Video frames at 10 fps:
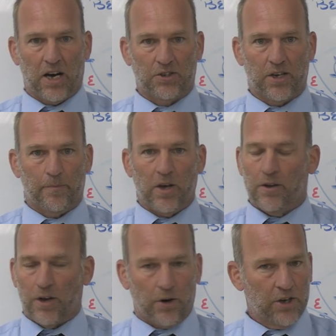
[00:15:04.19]
concept.
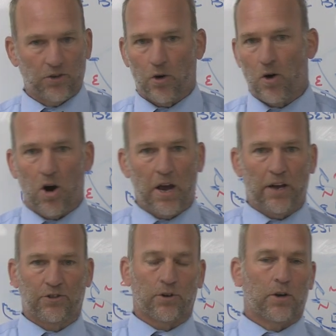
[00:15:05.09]
There is no wrong
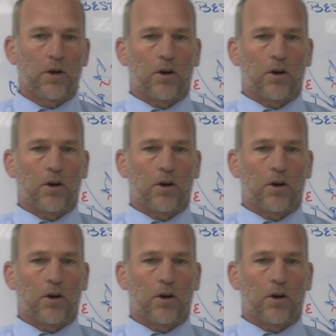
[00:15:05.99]
answer.